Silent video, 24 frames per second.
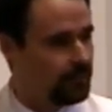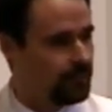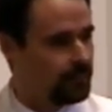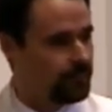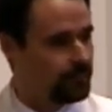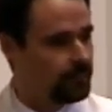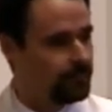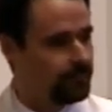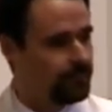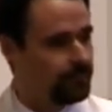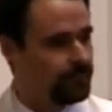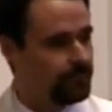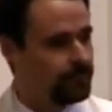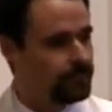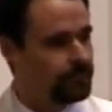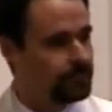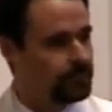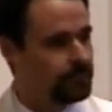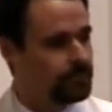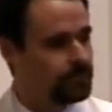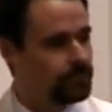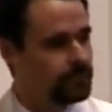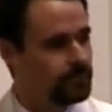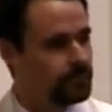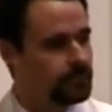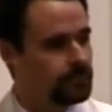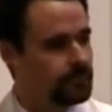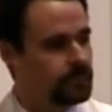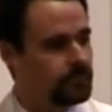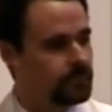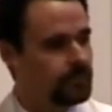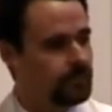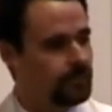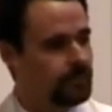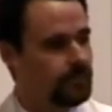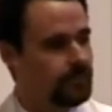
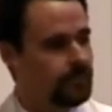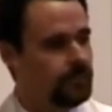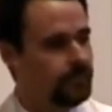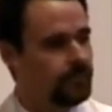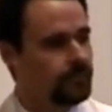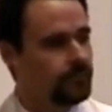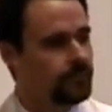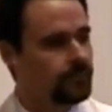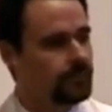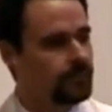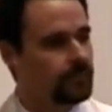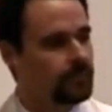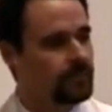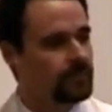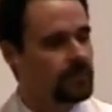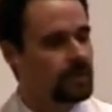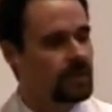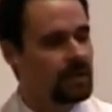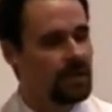Nothing is said.